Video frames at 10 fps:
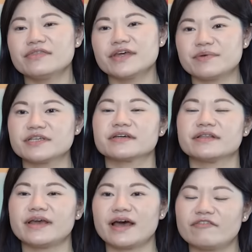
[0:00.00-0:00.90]
they
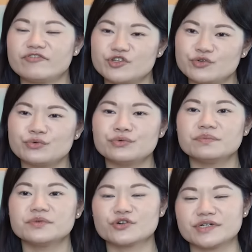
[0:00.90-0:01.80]
basically have two
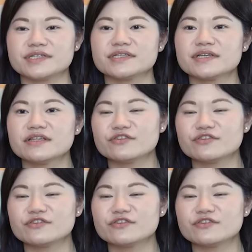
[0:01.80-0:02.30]
choices.